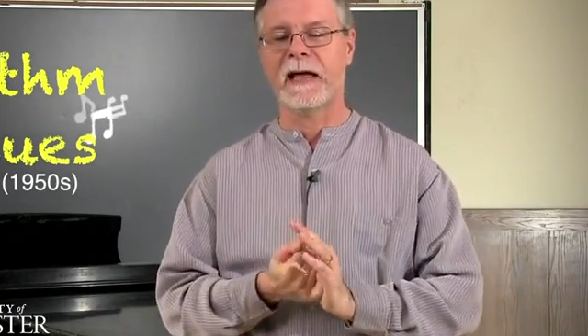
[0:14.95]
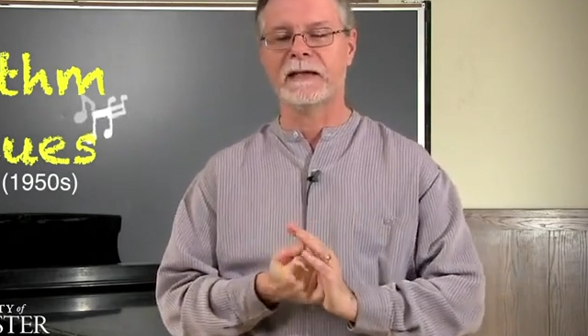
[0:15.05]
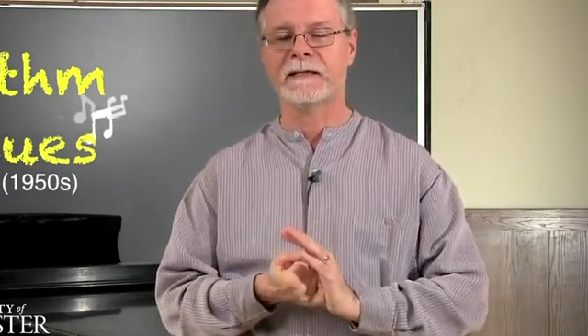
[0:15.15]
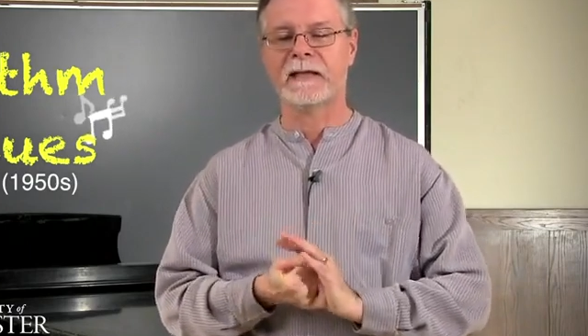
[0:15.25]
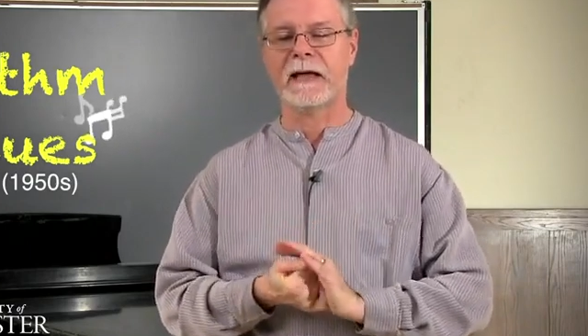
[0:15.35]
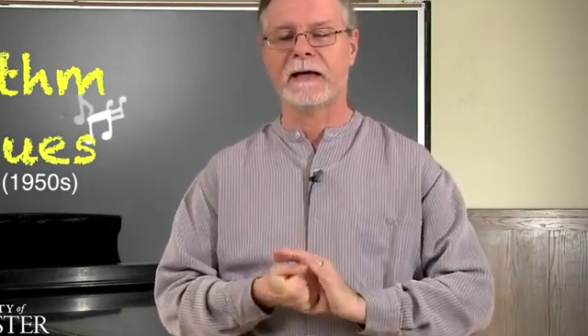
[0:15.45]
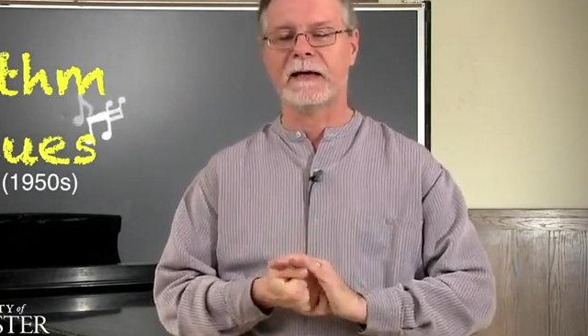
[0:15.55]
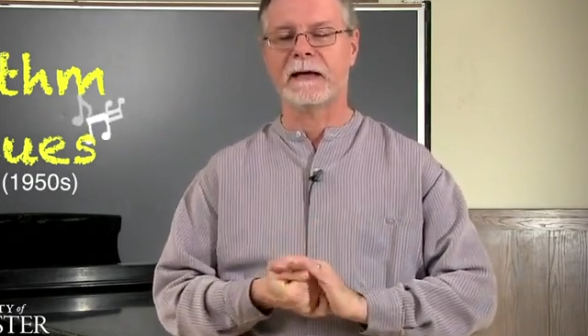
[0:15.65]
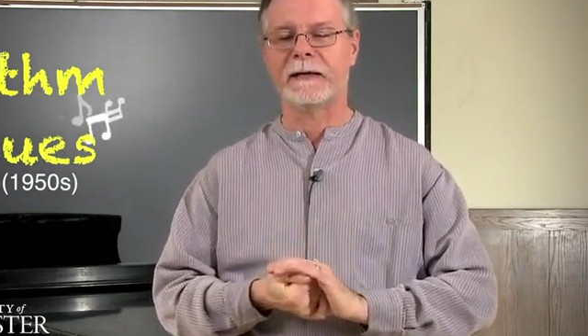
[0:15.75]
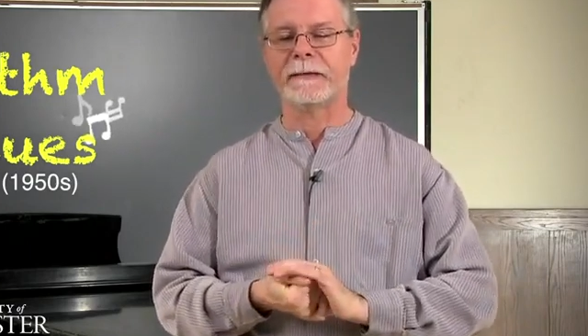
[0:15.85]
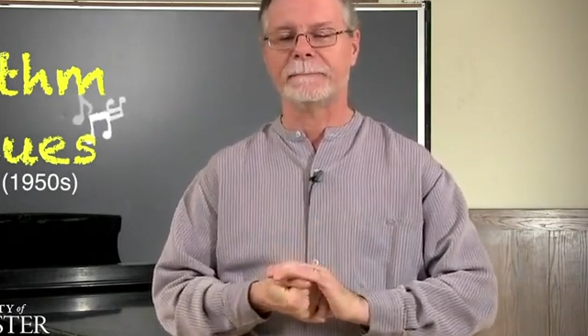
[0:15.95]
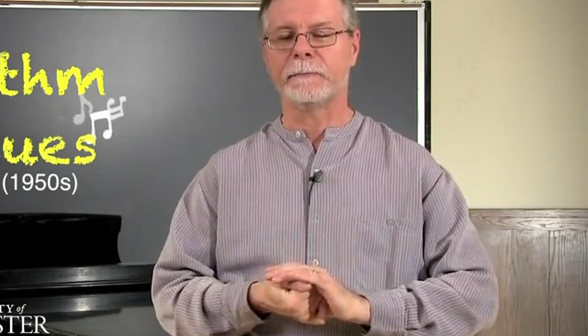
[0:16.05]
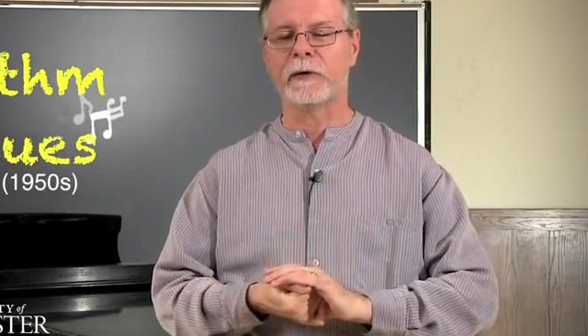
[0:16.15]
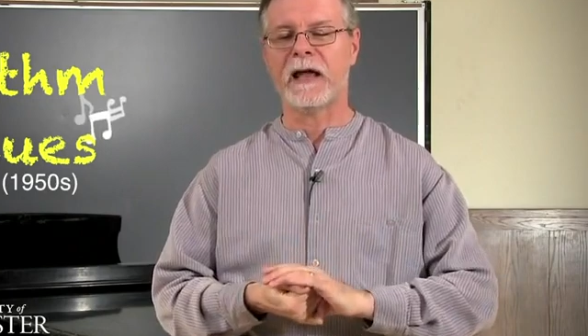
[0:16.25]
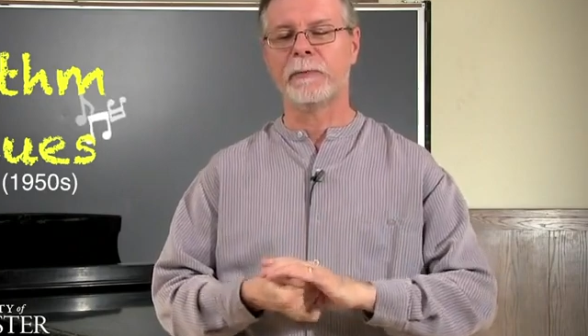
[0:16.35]
as they uh,
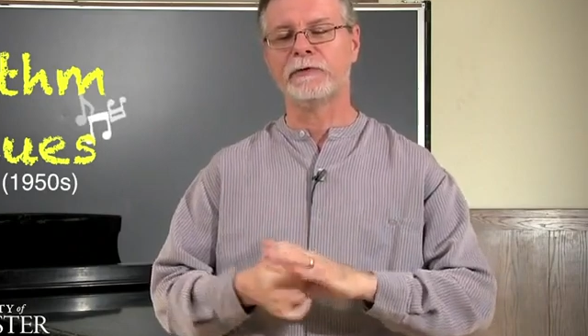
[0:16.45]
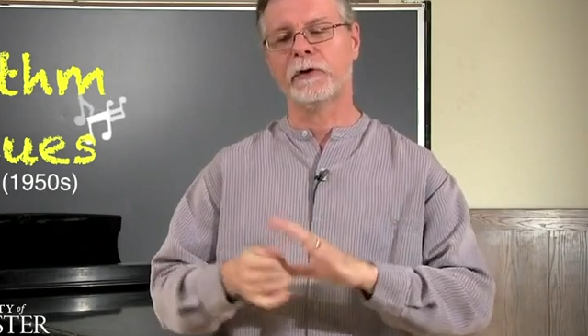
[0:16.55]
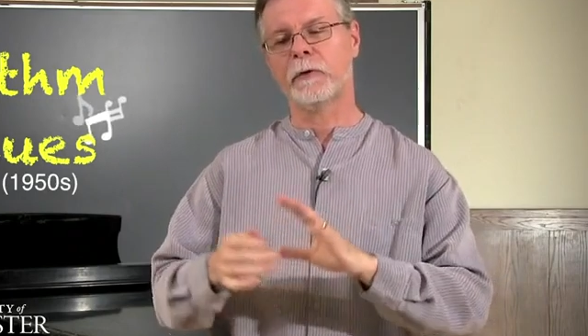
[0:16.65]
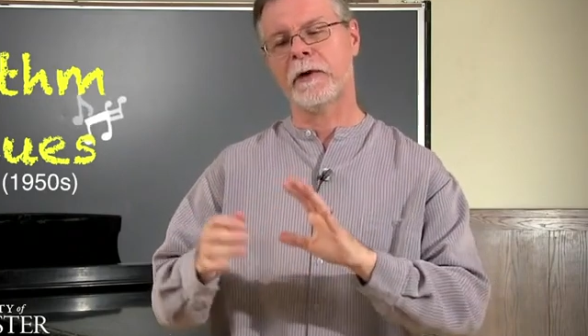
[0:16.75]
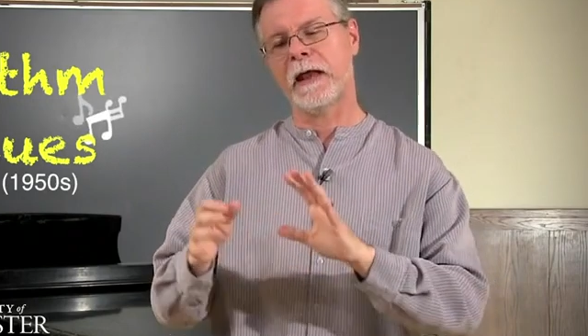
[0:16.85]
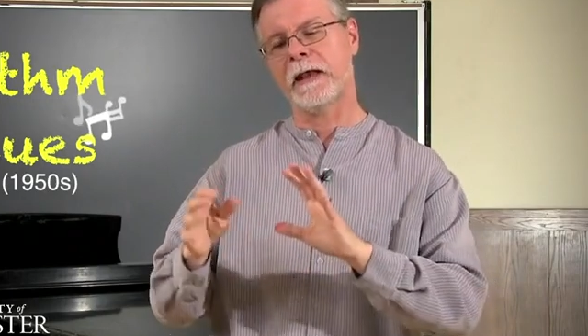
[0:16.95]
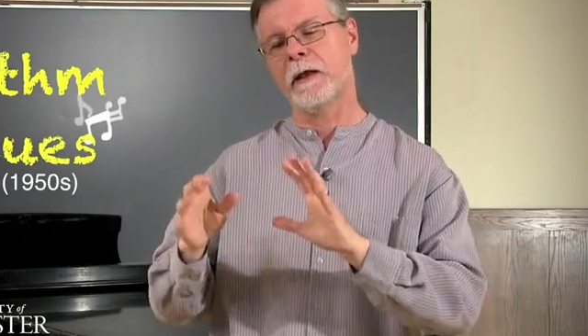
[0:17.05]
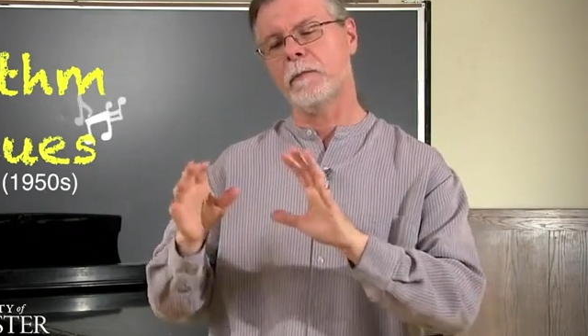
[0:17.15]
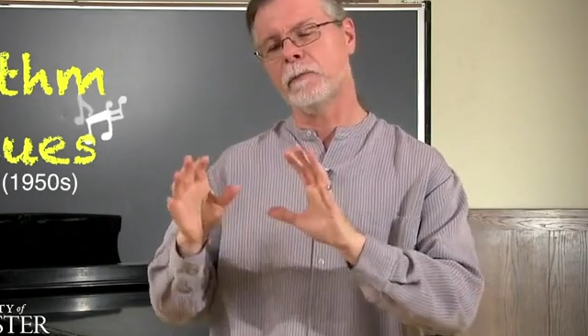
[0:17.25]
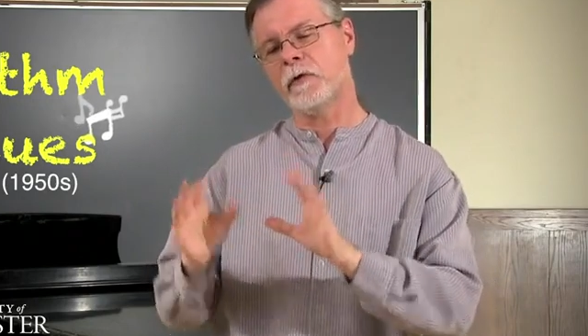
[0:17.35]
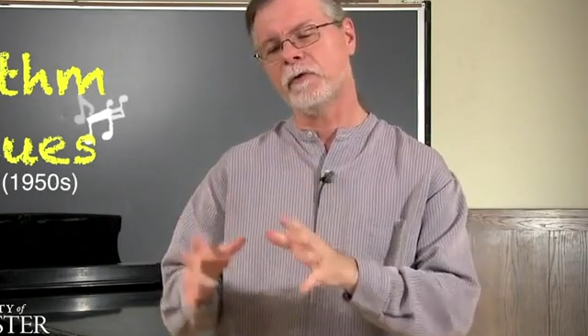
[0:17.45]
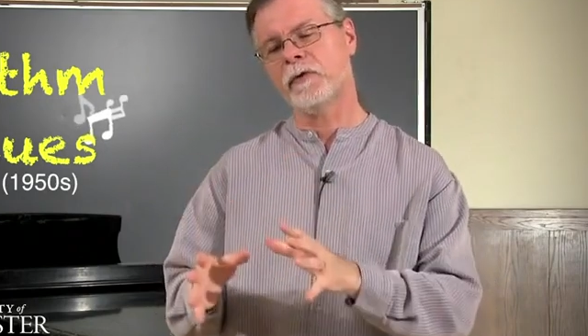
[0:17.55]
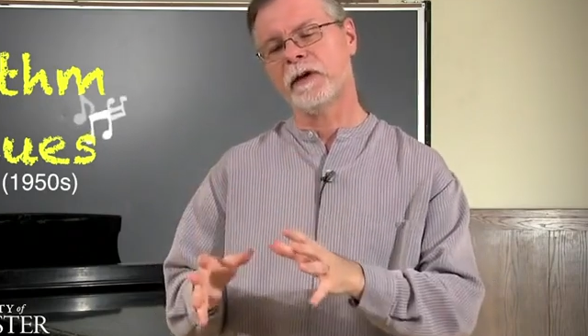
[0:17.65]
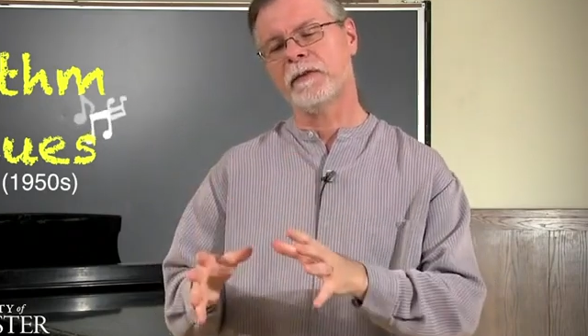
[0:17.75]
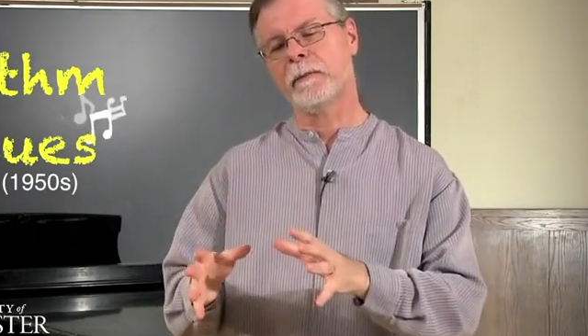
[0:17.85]
were able to create
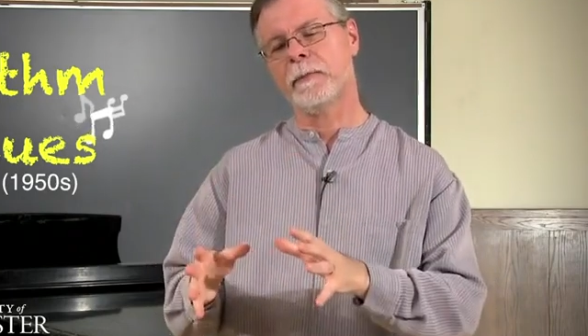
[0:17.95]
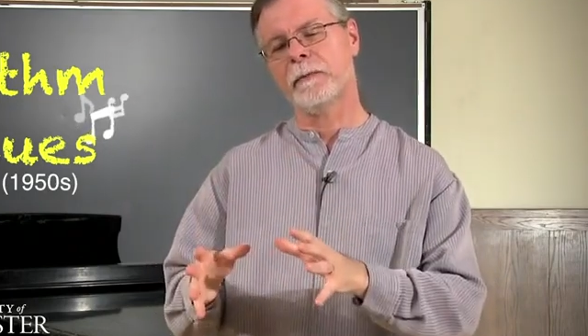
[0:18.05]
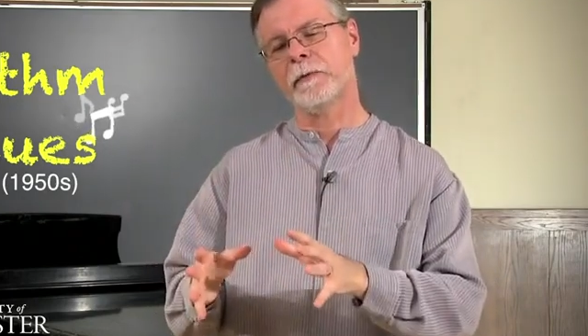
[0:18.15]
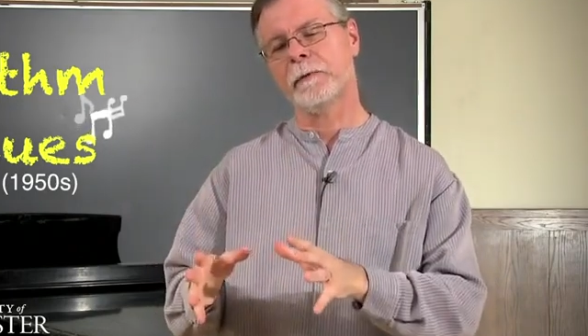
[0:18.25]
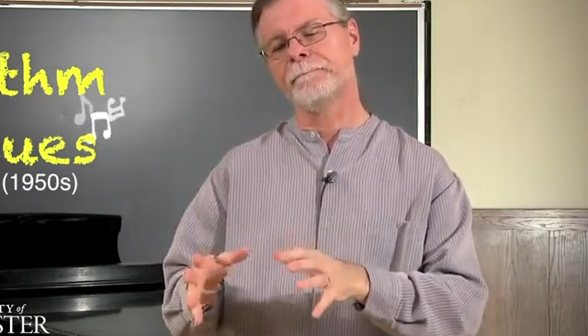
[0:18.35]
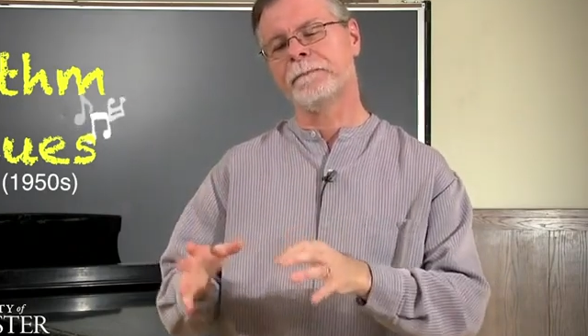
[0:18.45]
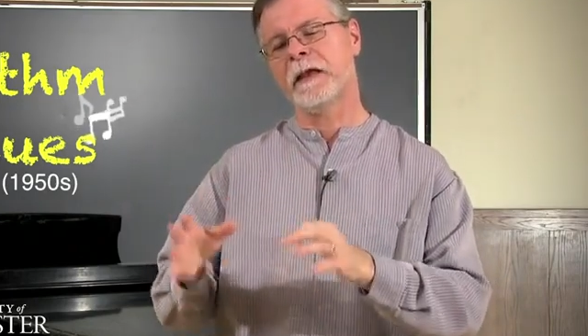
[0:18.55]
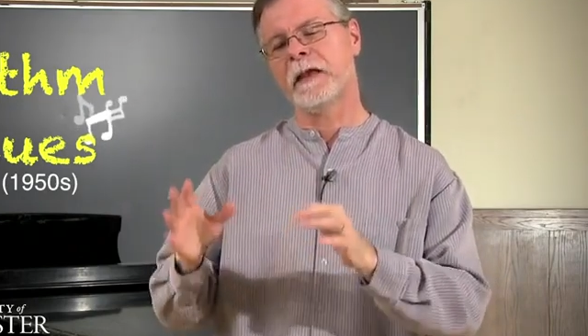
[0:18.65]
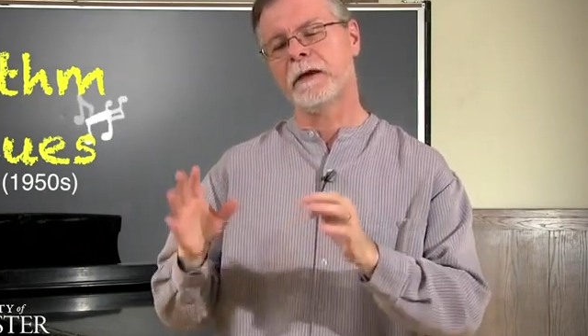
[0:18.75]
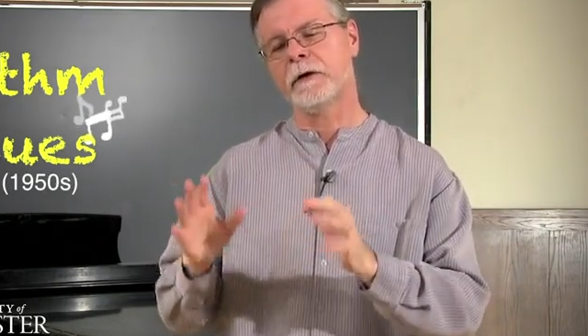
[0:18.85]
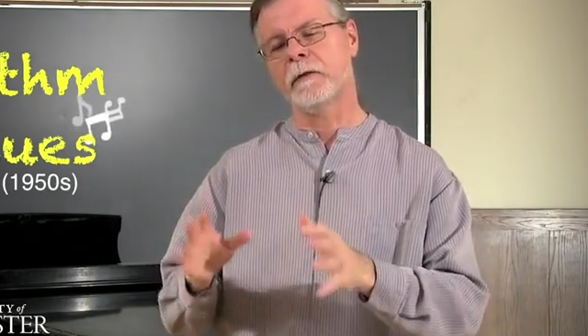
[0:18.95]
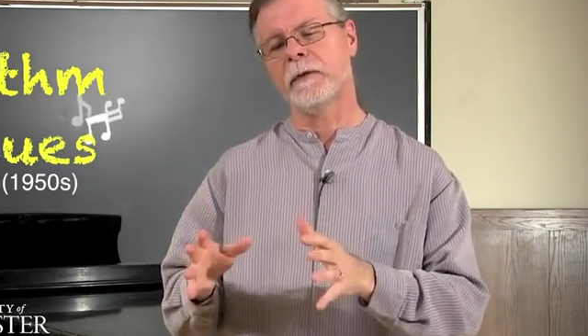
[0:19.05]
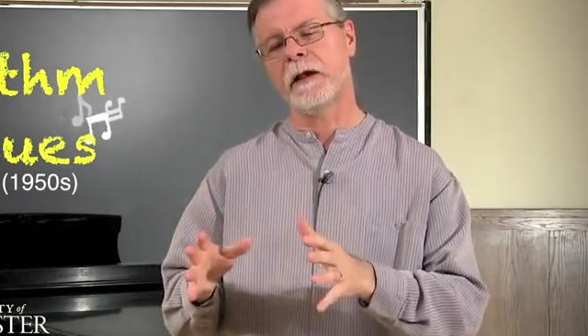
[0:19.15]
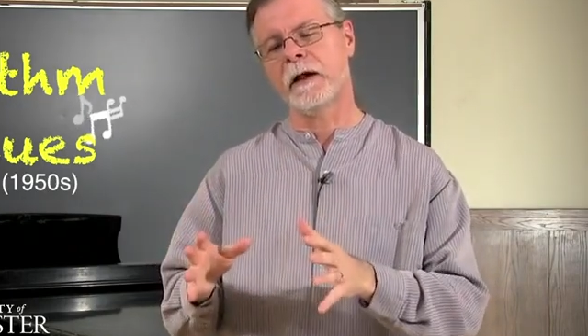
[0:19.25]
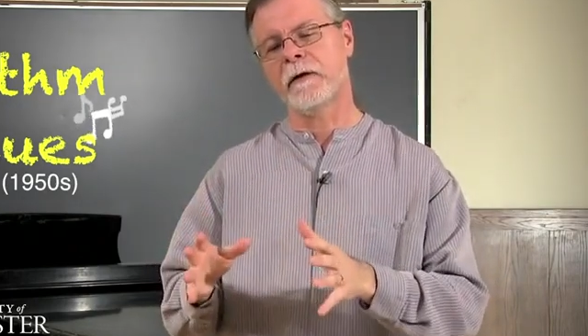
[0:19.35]
music that people in
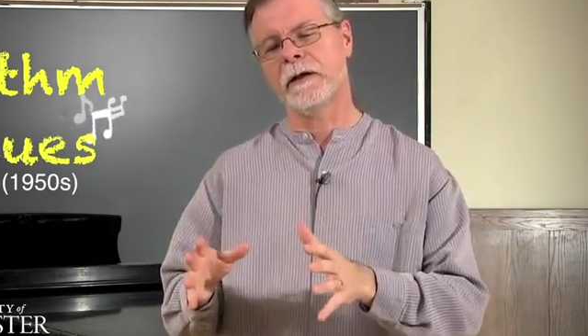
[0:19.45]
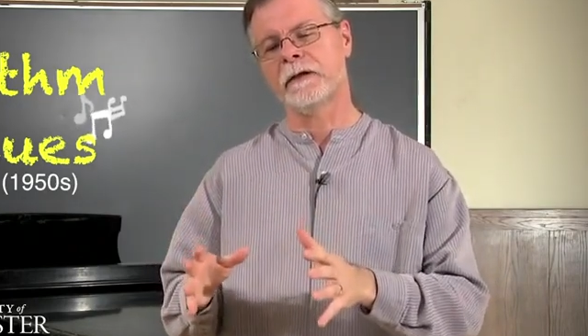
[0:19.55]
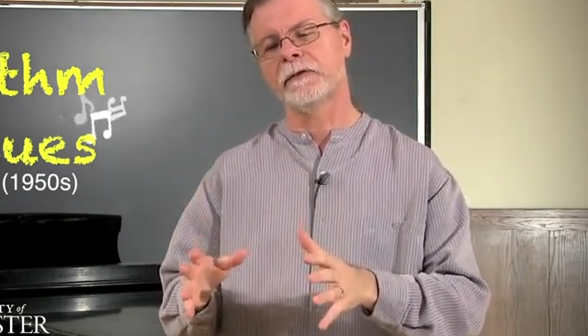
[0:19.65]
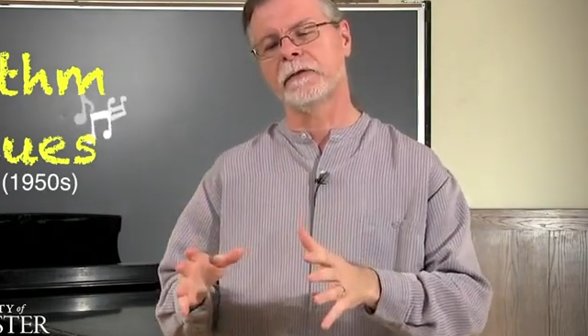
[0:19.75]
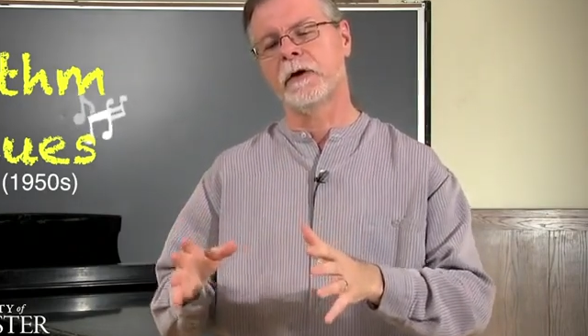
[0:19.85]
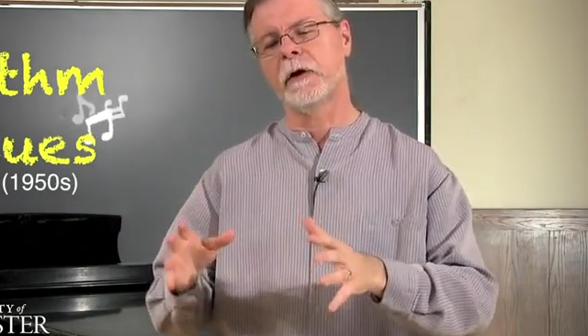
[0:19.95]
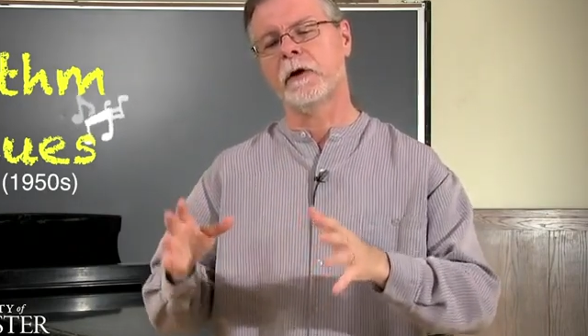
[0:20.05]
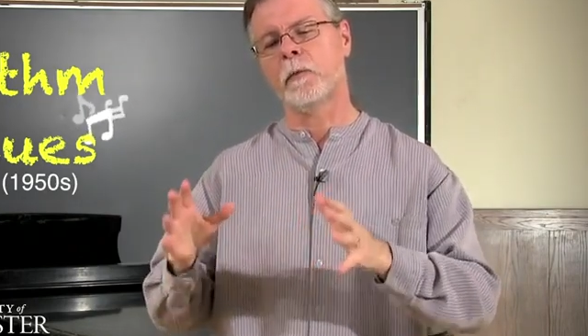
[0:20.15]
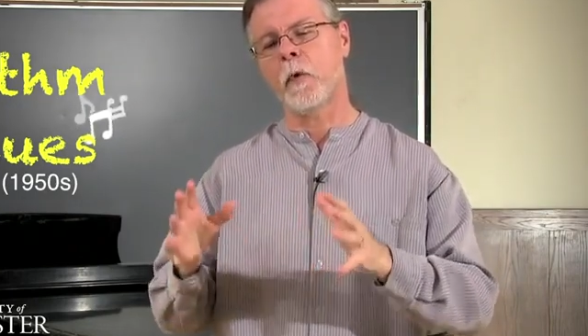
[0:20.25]
urban areas uh,